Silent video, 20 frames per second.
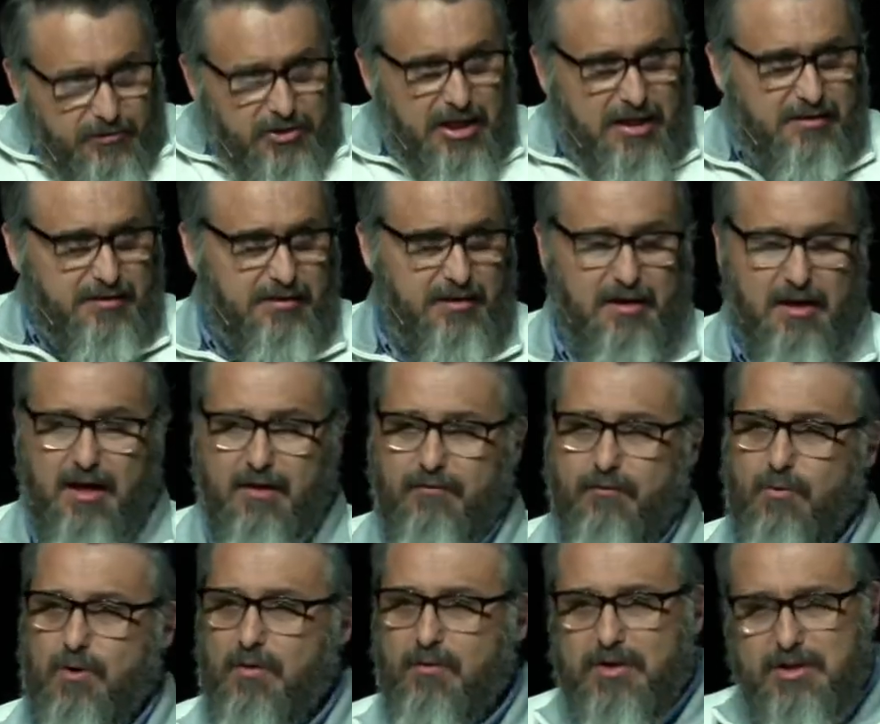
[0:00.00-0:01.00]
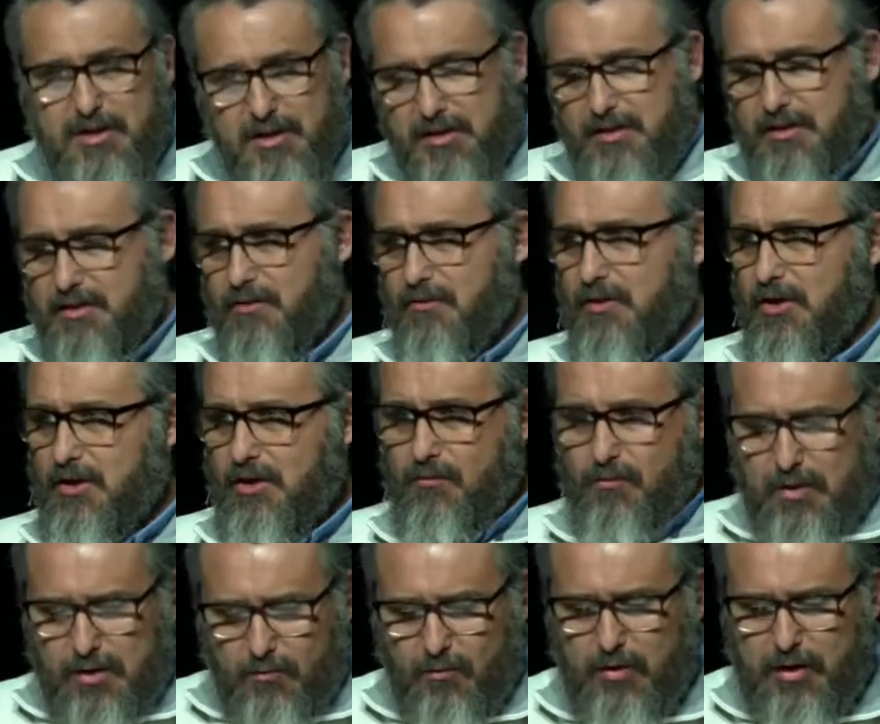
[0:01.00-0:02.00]
a land of just enough, where we
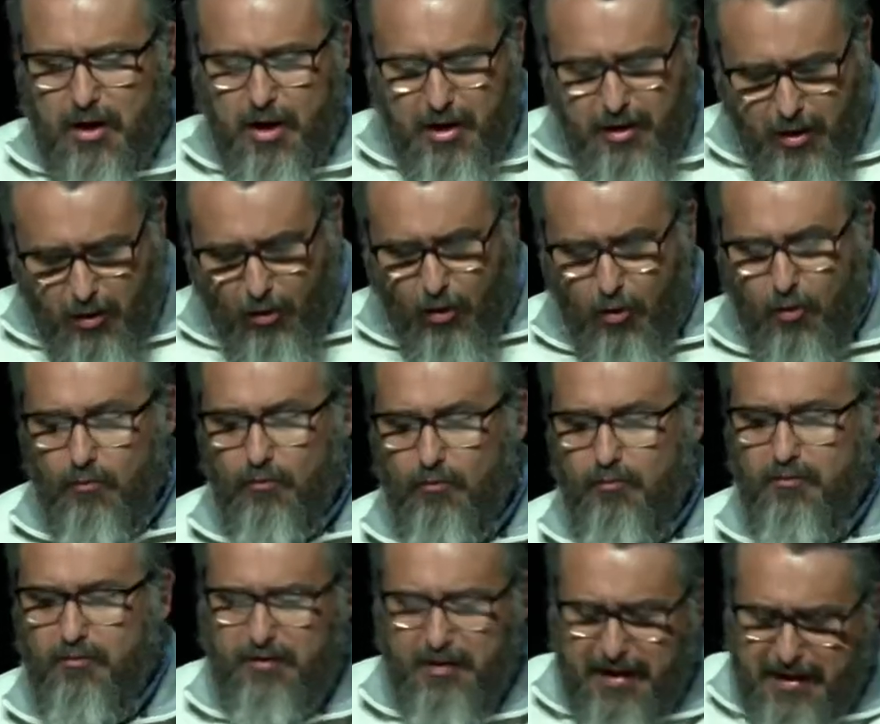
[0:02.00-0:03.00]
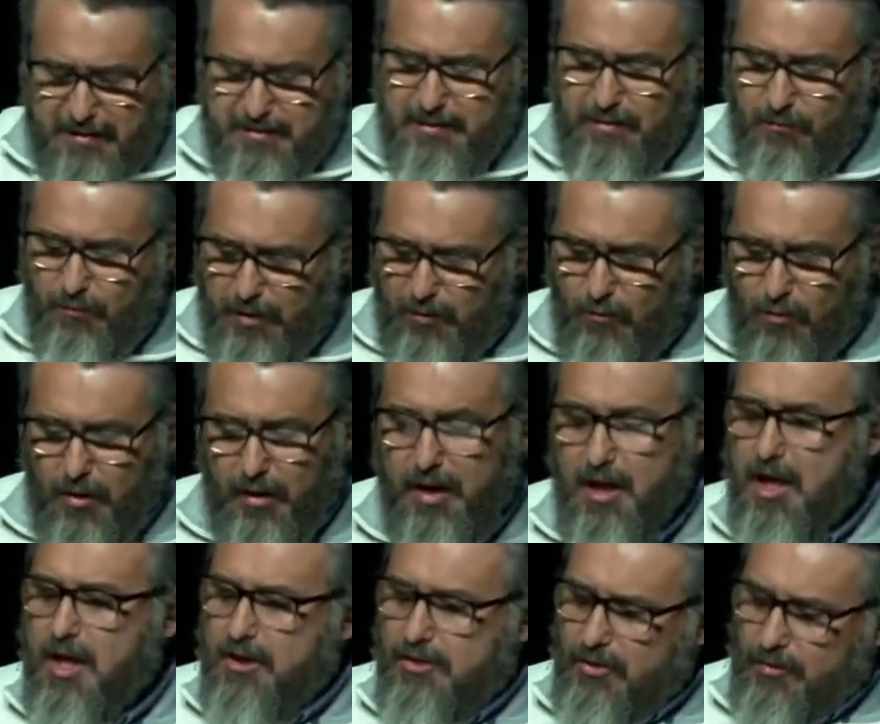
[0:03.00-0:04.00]
just we, we're in our own things
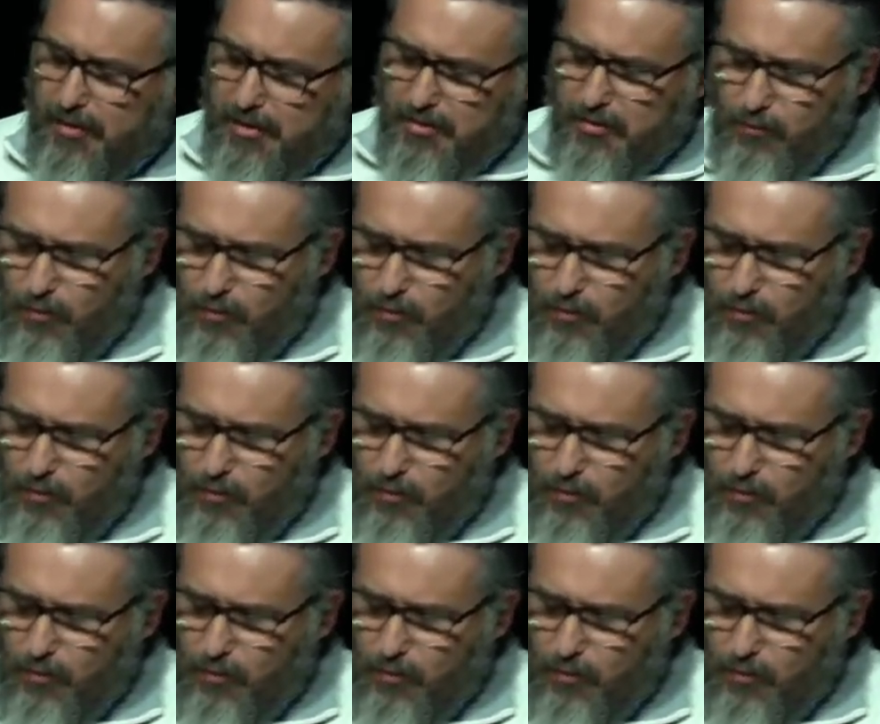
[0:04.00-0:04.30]
that we want.